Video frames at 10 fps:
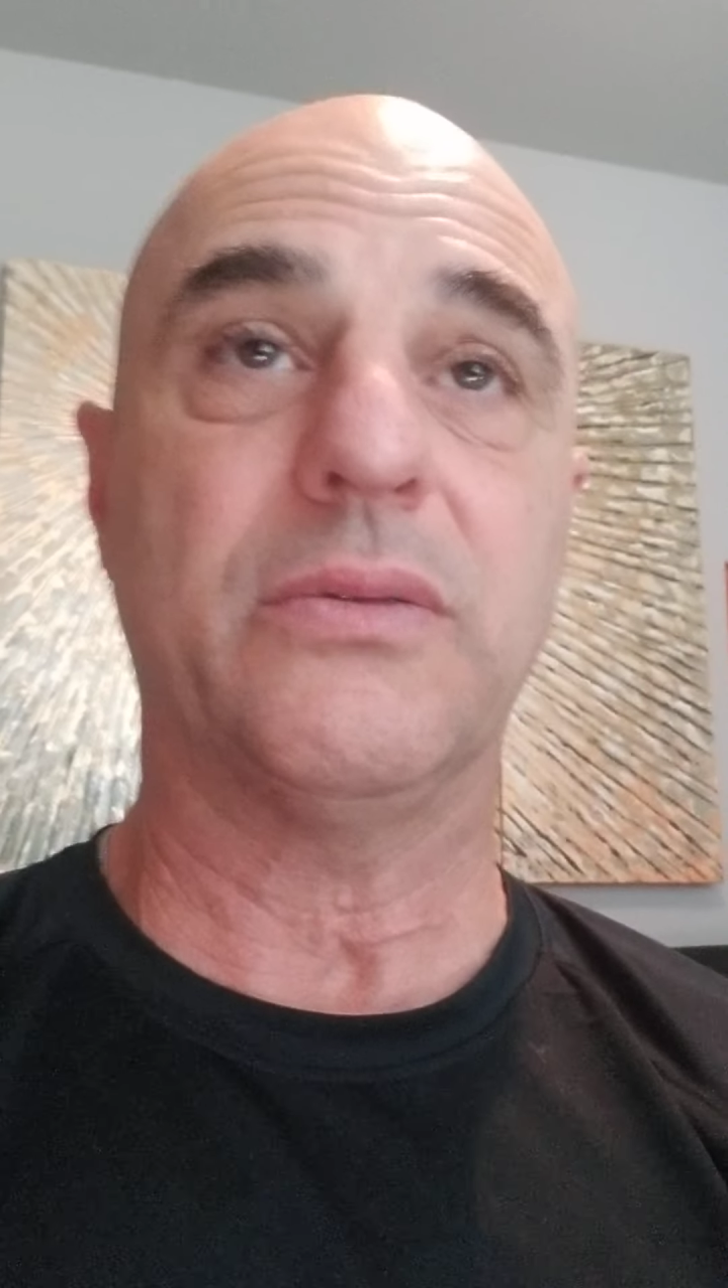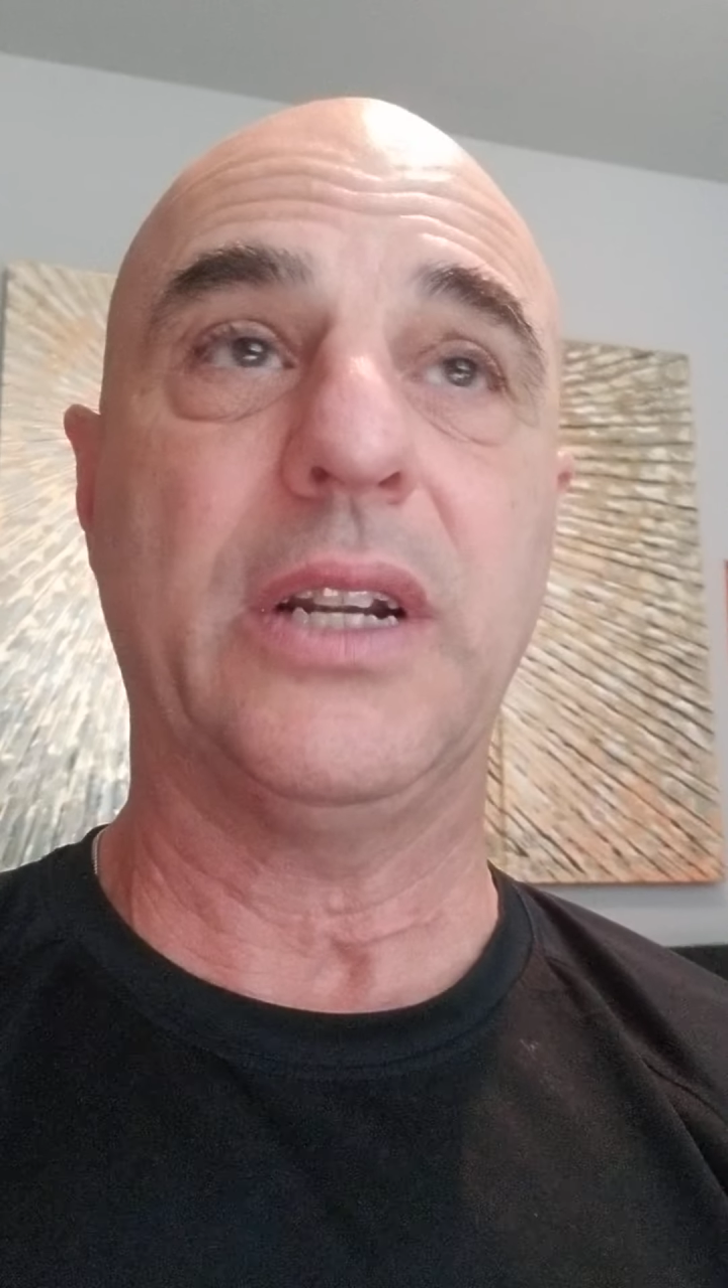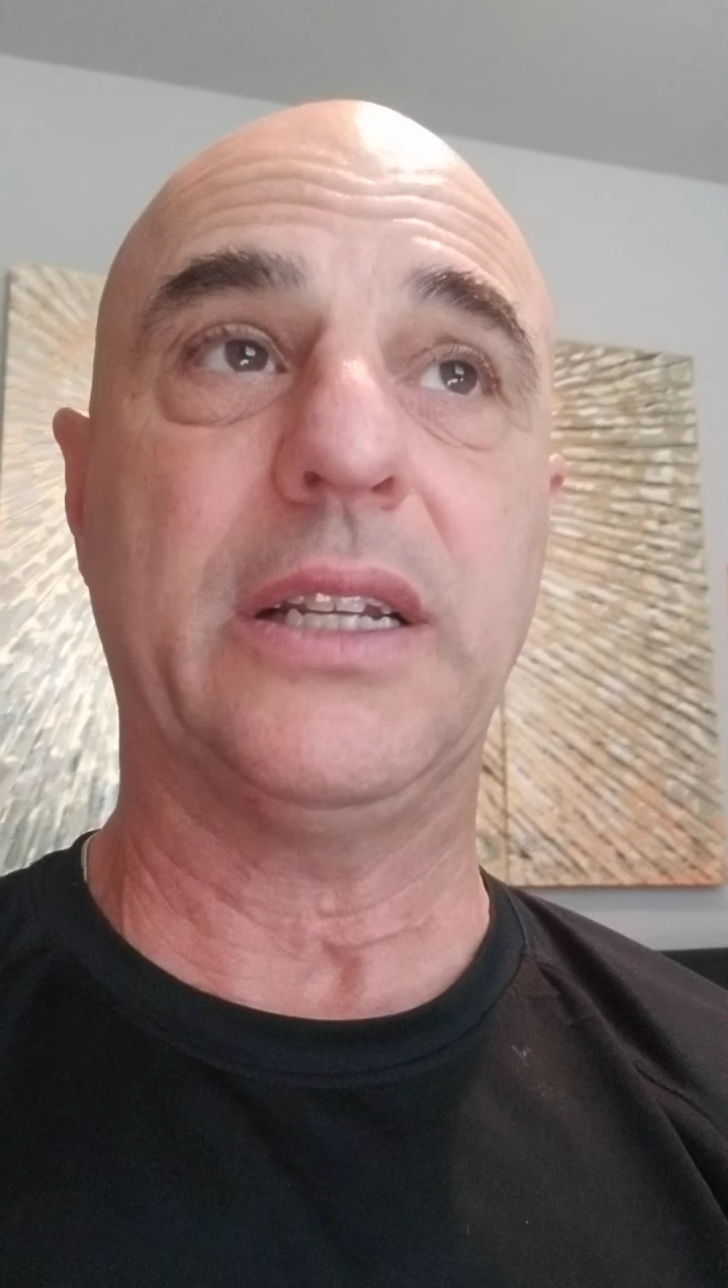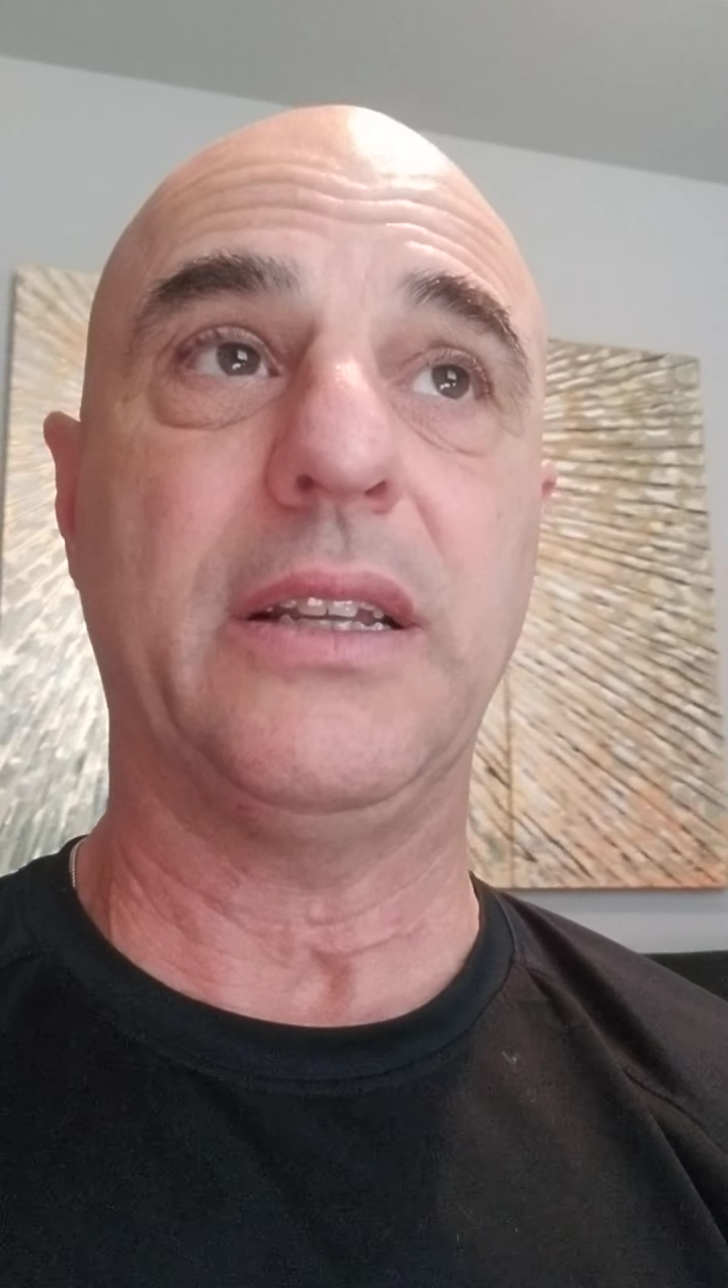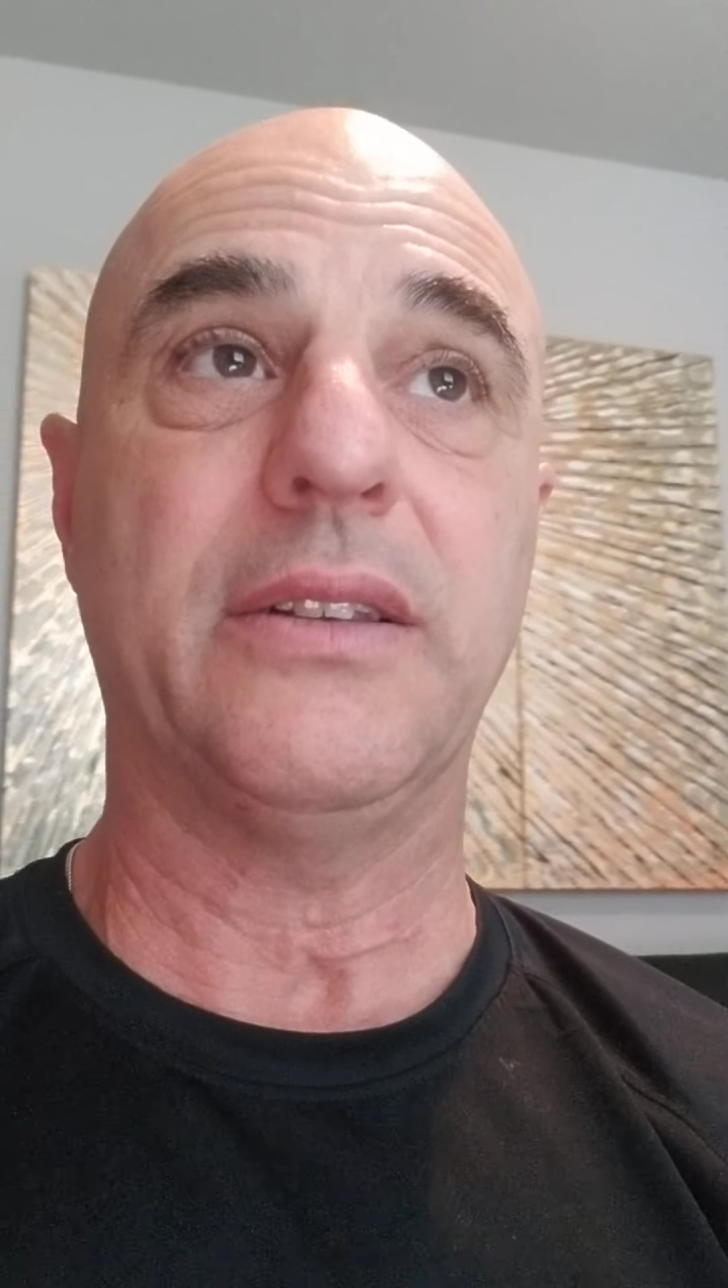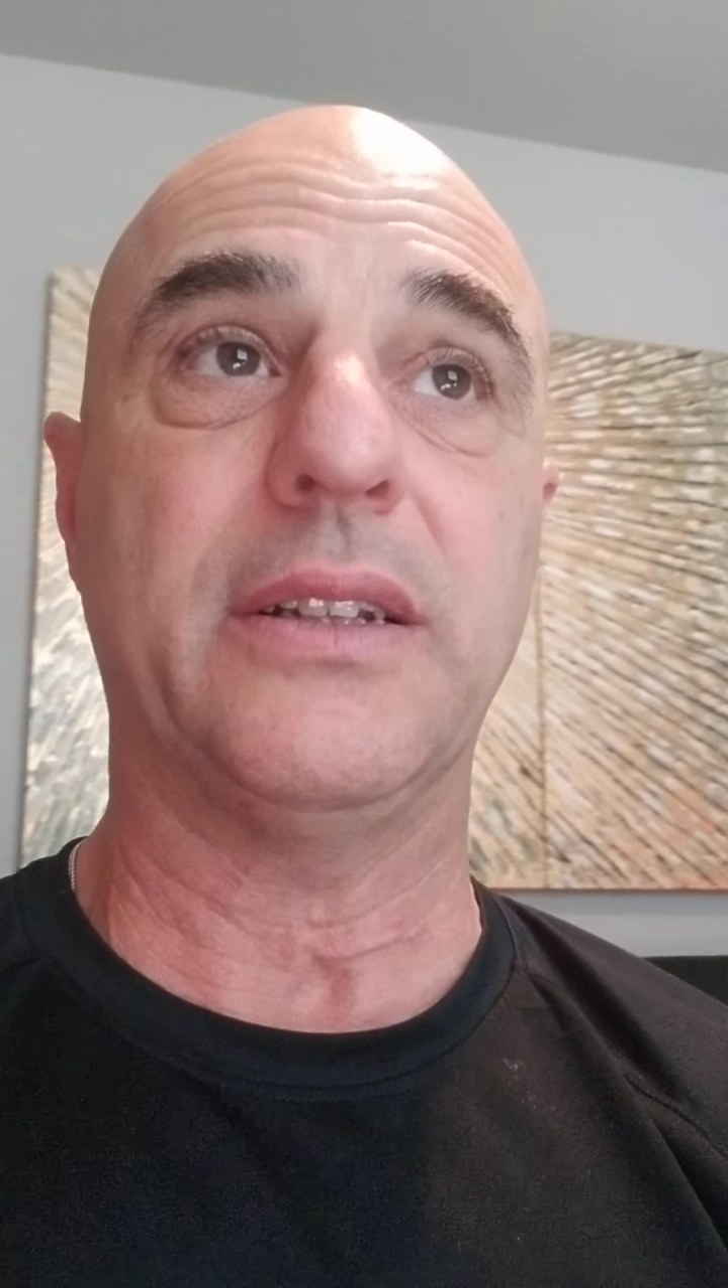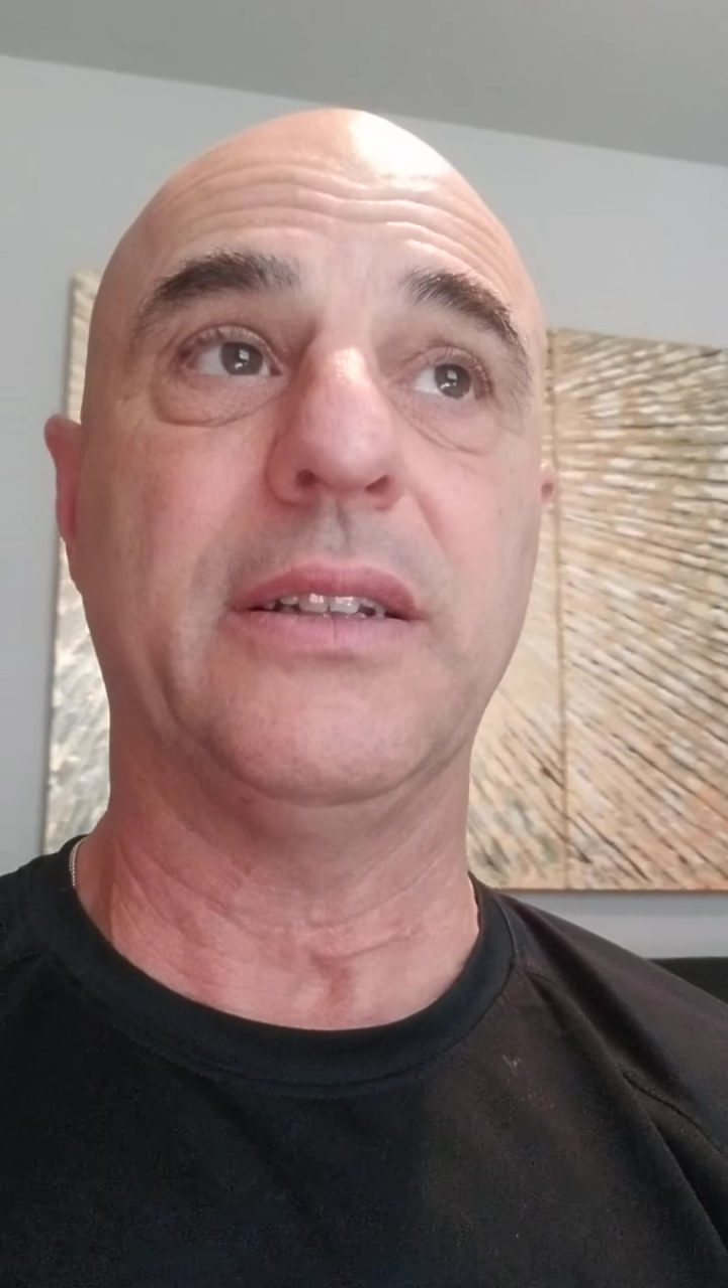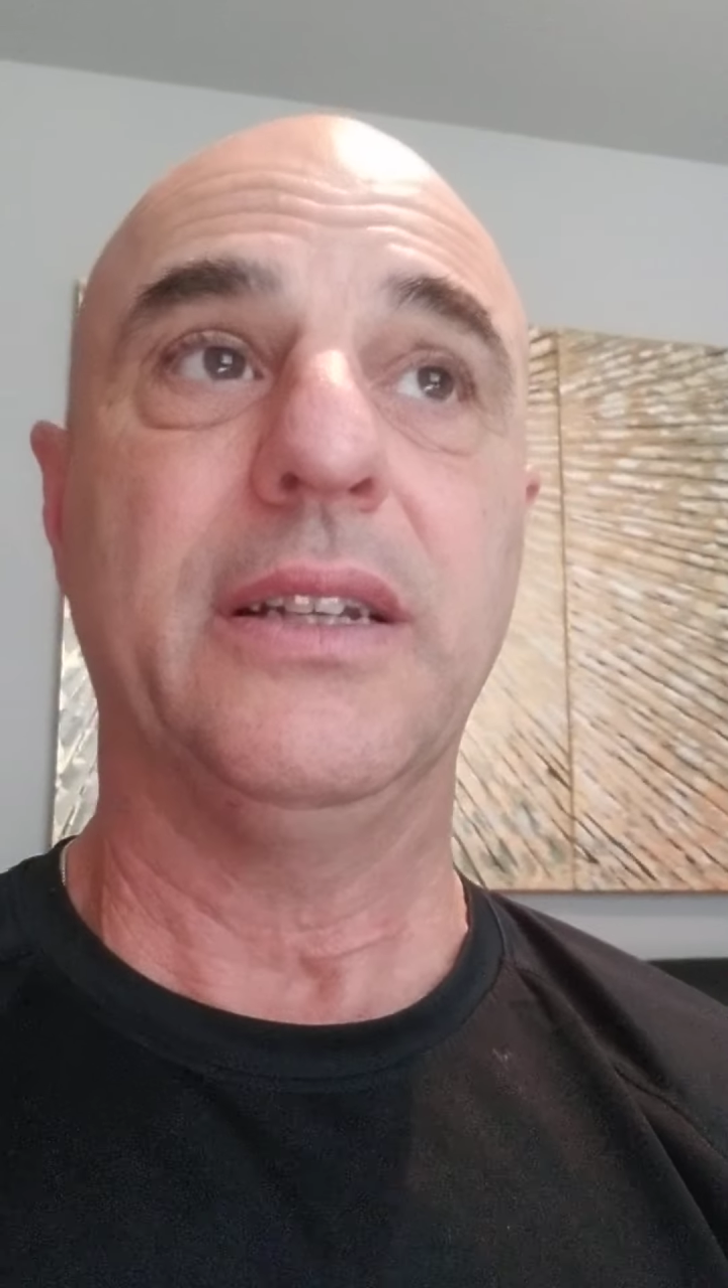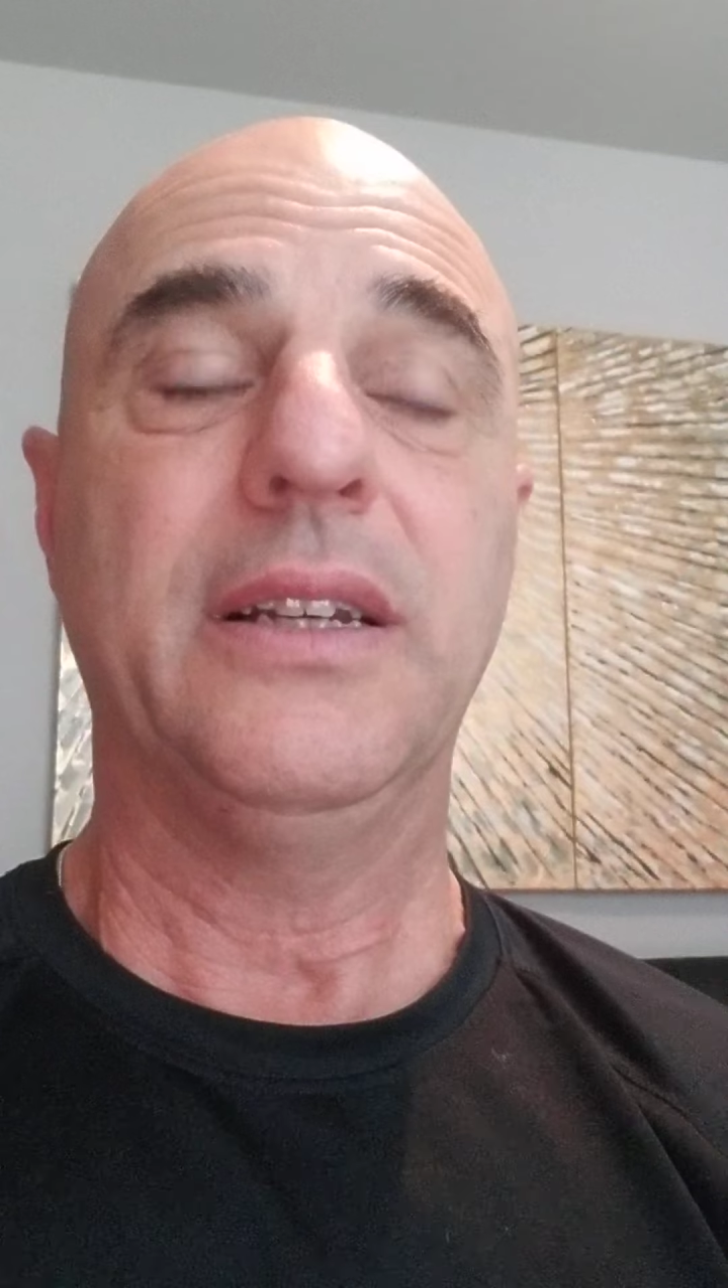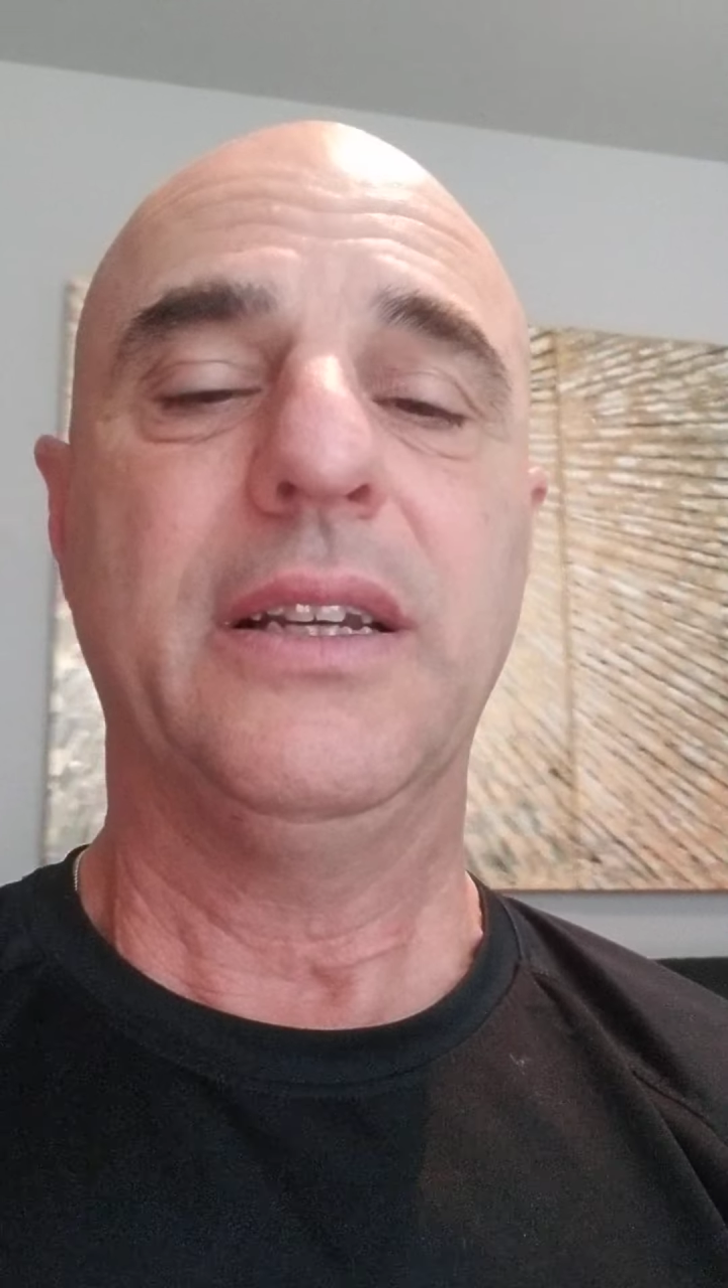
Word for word: Reiki, then